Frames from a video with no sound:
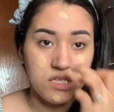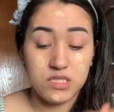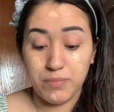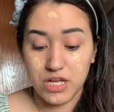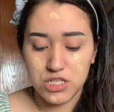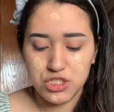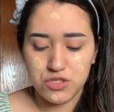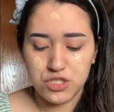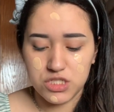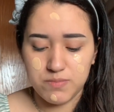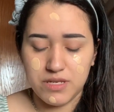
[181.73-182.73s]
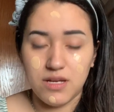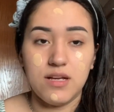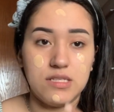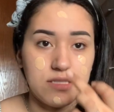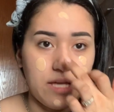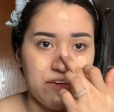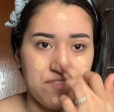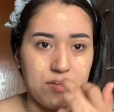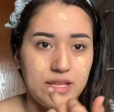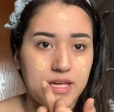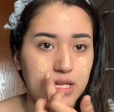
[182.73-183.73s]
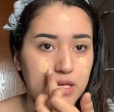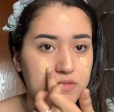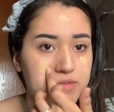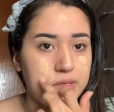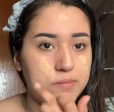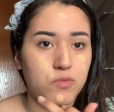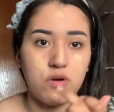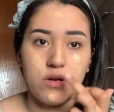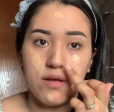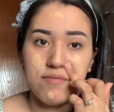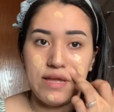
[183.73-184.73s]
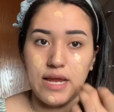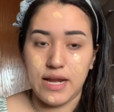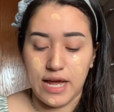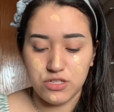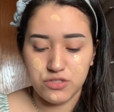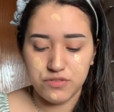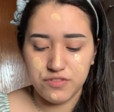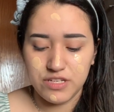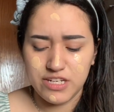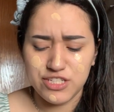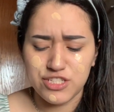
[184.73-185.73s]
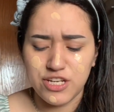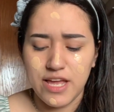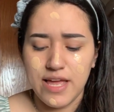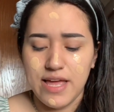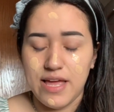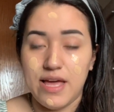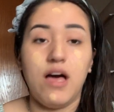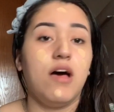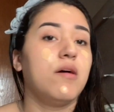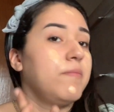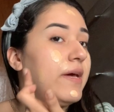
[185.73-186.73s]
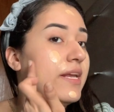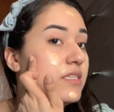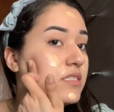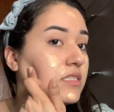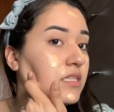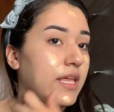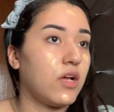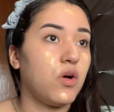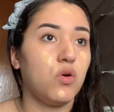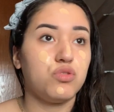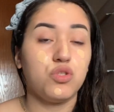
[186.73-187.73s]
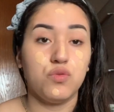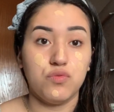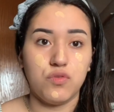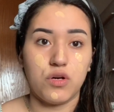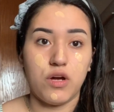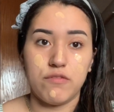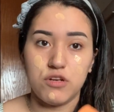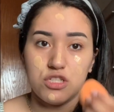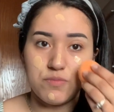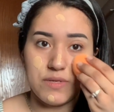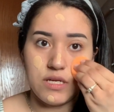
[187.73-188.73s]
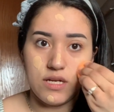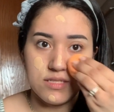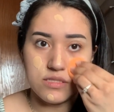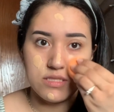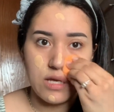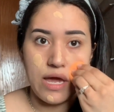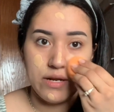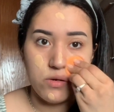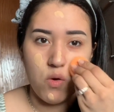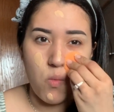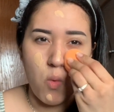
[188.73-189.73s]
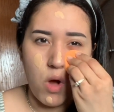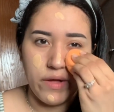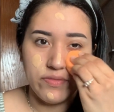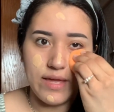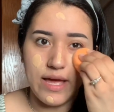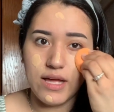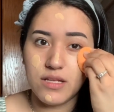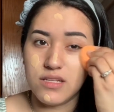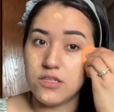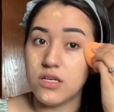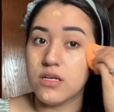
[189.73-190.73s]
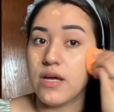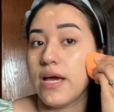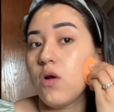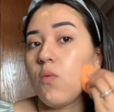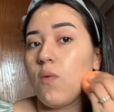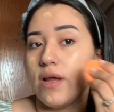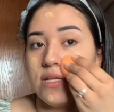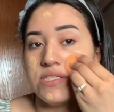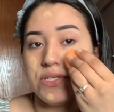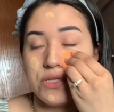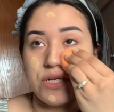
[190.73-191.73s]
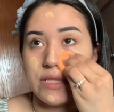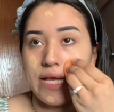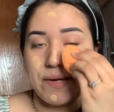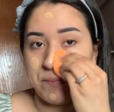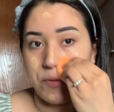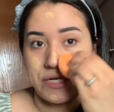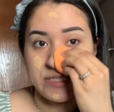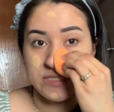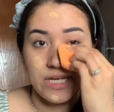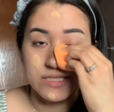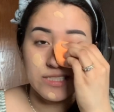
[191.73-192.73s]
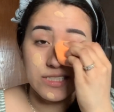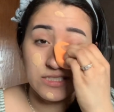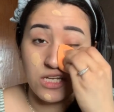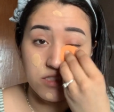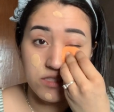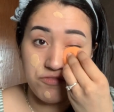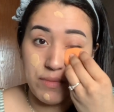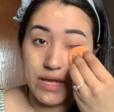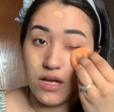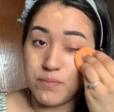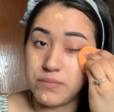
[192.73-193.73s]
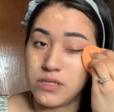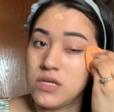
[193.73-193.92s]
sponge, just because I feel like it gives me more of a natural finish, and it doesn't like go too full coverage, because I don't want that look. I don't want it to look like I'm wearing tons and tons of makeup.